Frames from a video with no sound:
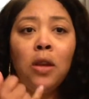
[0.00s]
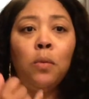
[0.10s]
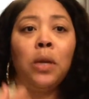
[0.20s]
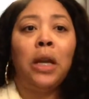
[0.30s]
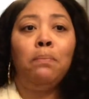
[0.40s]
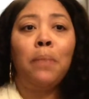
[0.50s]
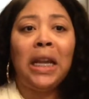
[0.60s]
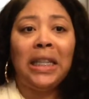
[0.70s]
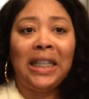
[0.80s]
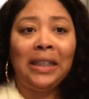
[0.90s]
When I
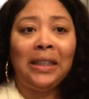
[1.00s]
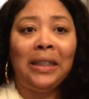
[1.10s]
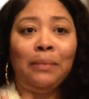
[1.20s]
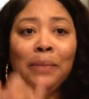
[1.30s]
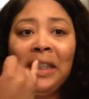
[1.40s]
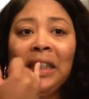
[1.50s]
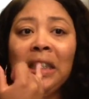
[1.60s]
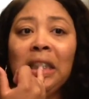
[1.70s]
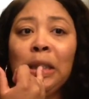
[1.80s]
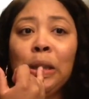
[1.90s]
bite down, my
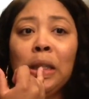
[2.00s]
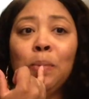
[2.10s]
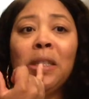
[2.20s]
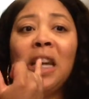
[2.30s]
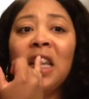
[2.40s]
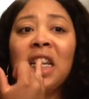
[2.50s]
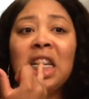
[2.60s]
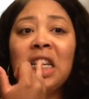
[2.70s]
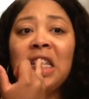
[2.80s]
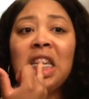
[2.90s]
teeth do come together
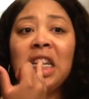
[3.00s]
and